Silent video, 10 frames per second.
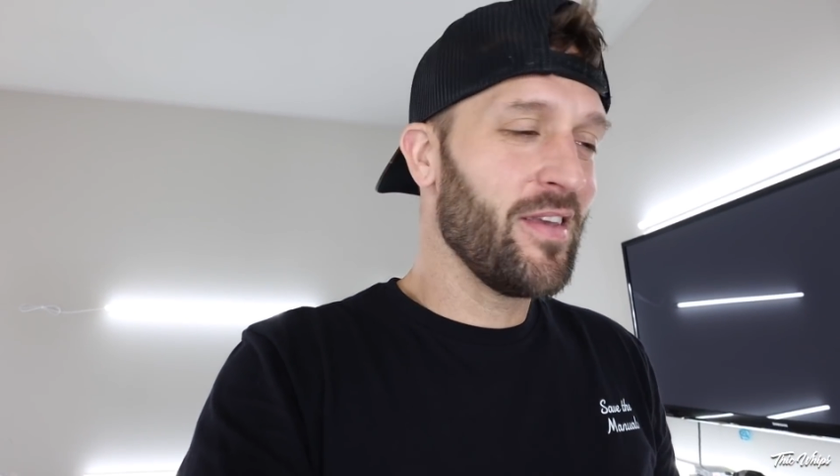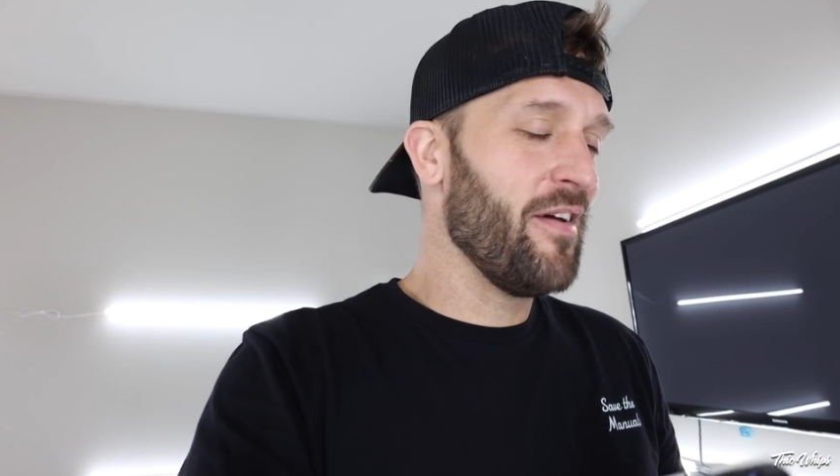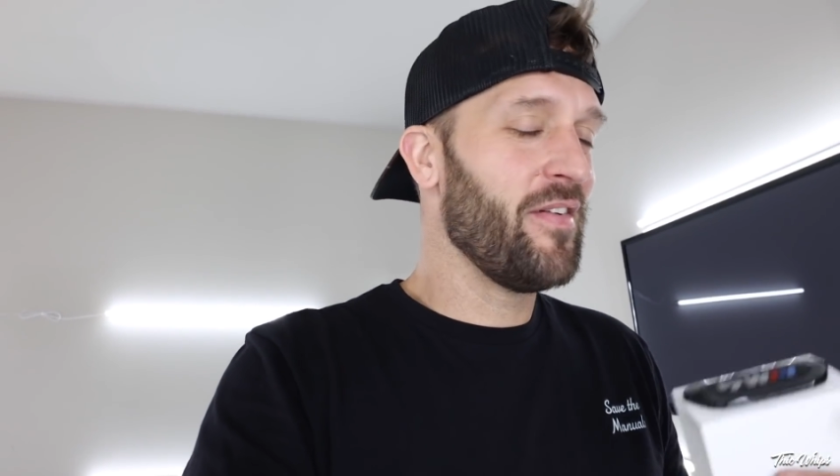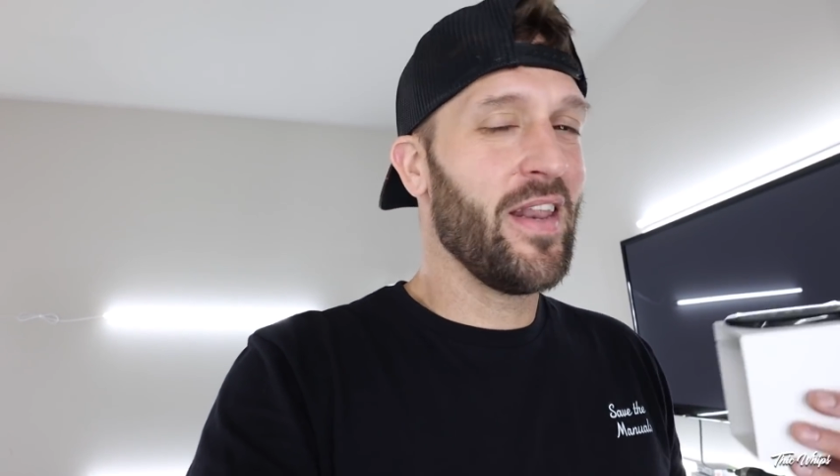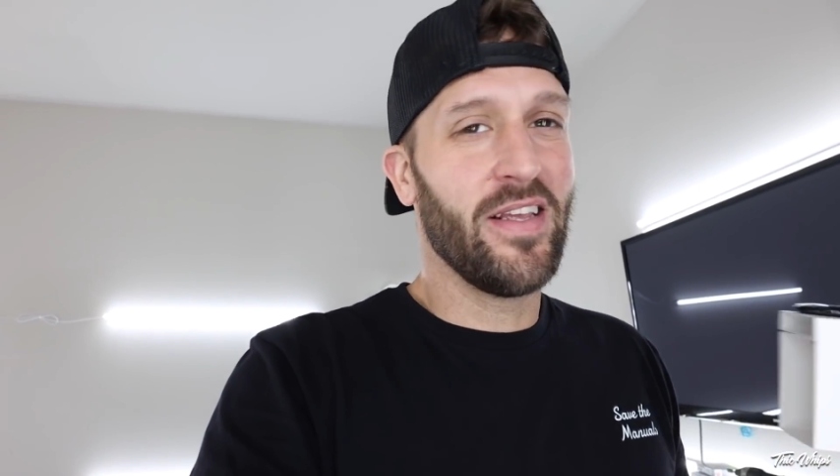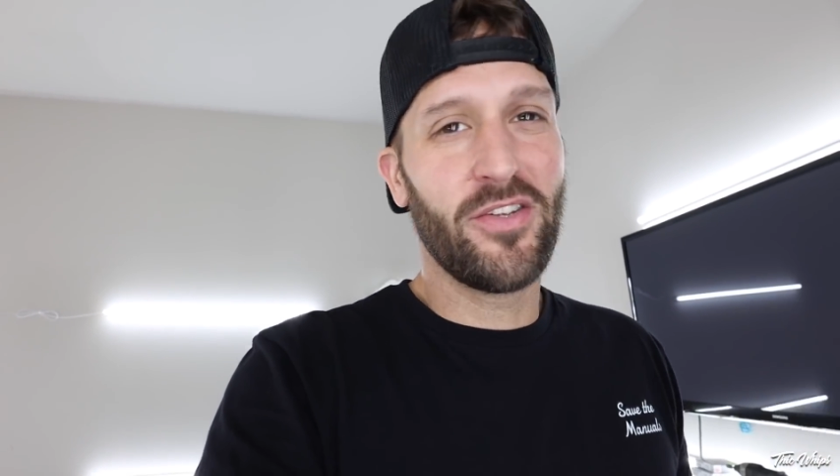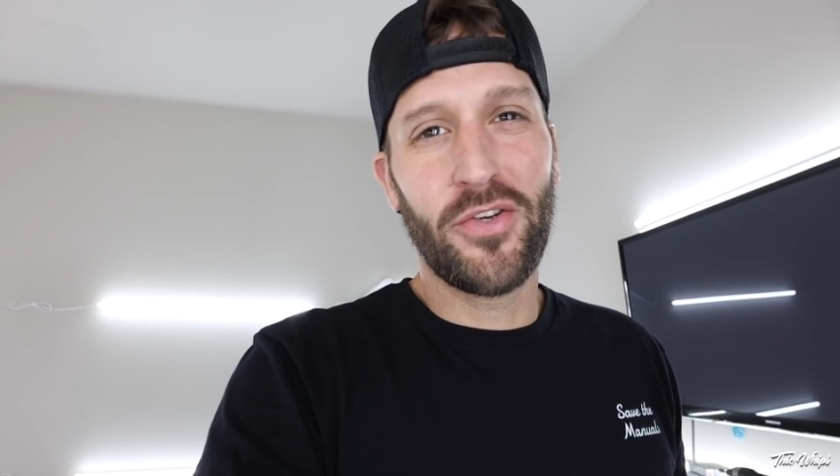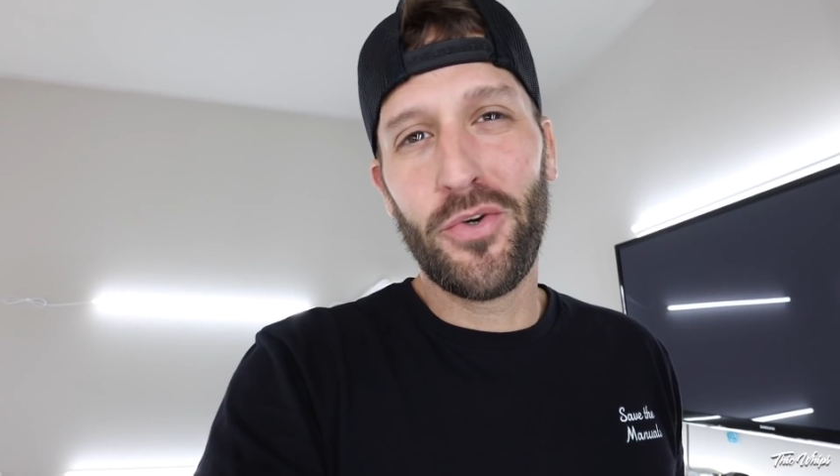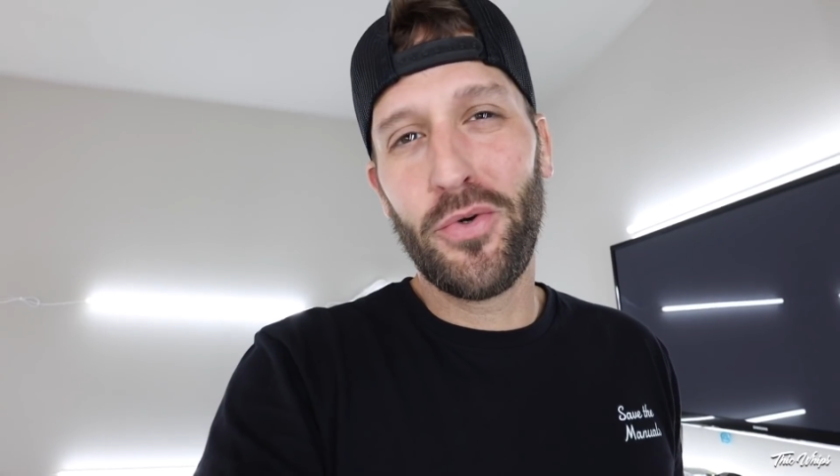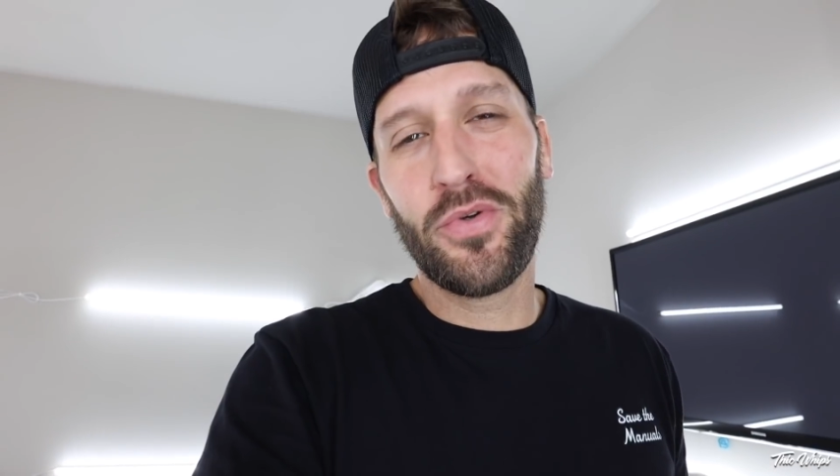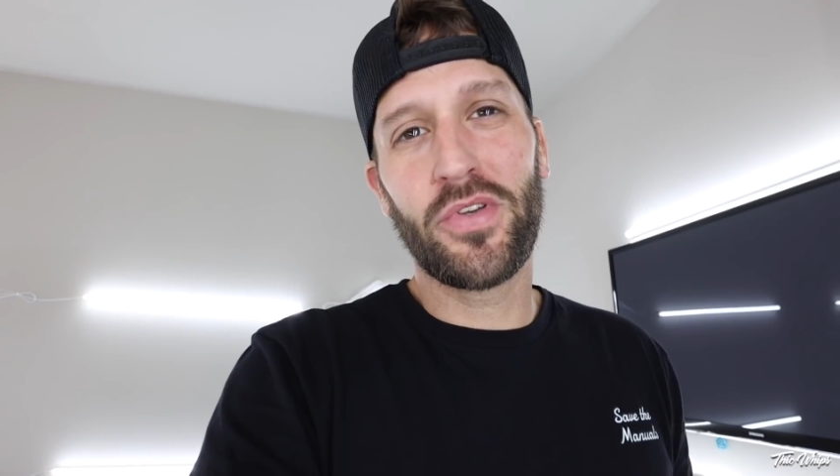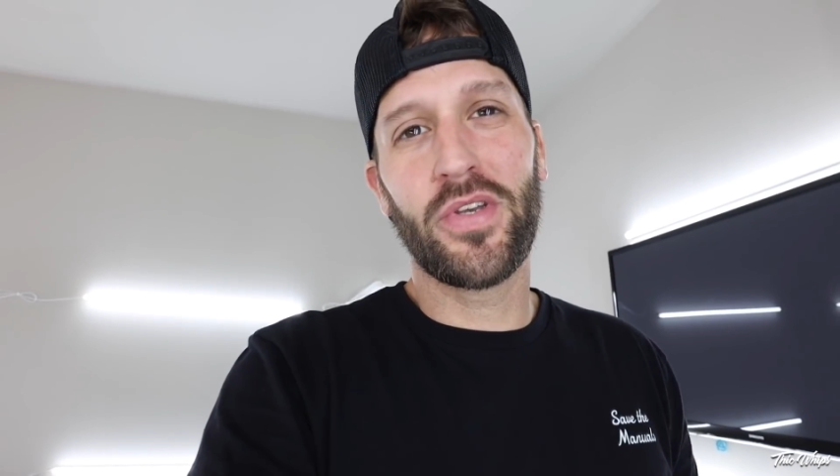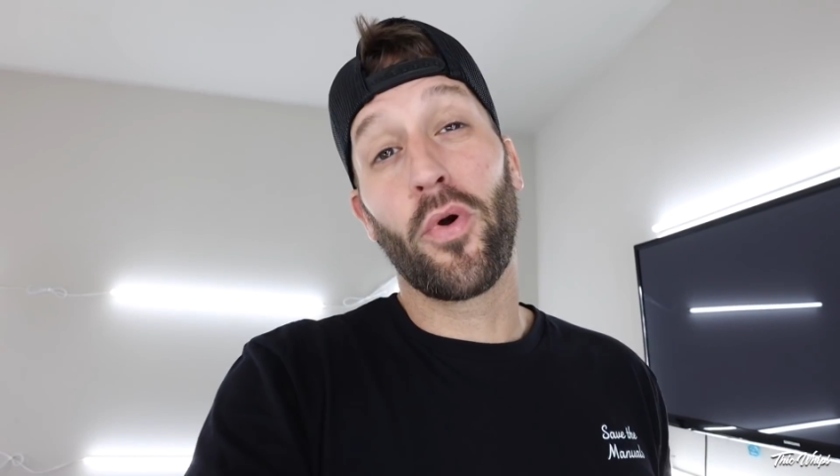F82s.